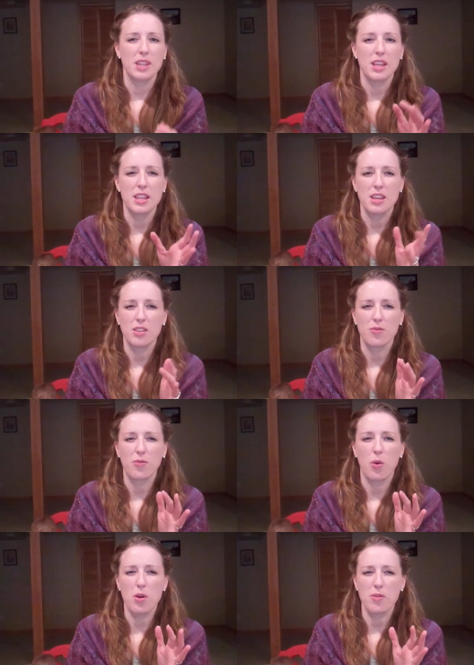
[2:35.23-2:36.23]
think
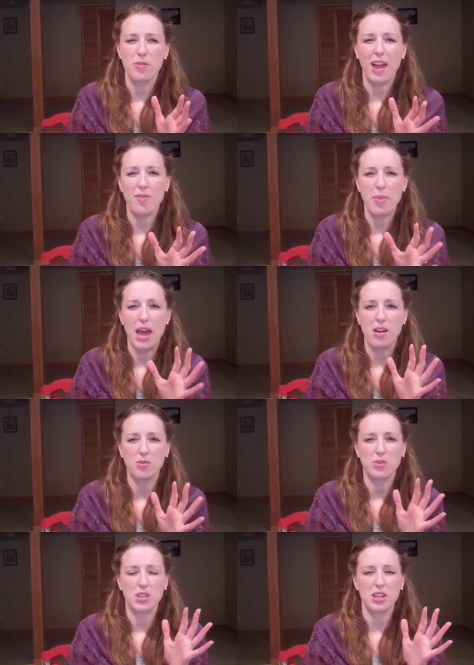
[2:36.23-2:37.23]
4 or 5
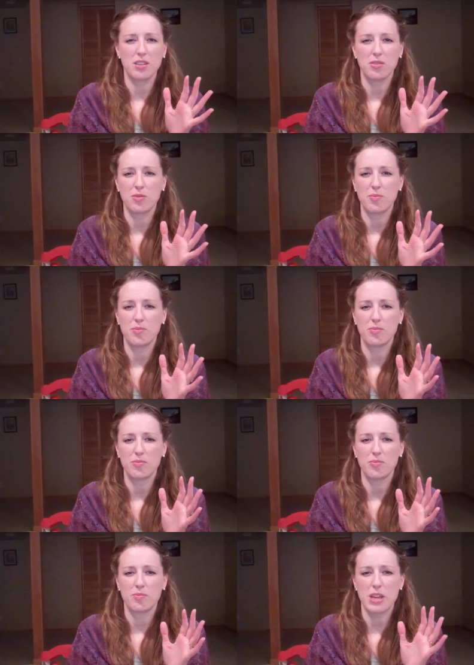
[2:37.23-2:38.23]
pounds of
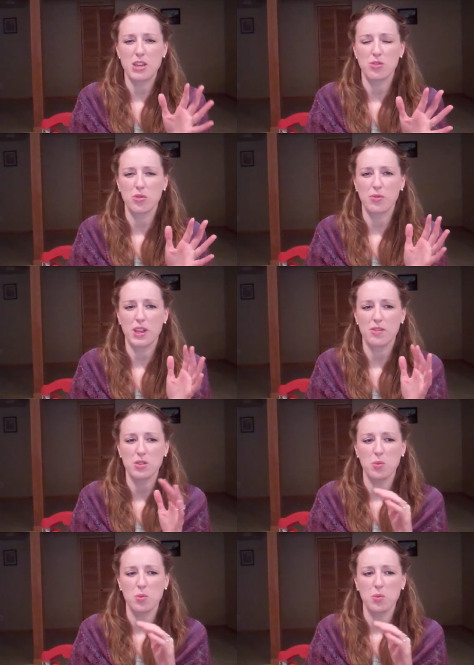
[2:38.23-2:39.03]
my usual flavors.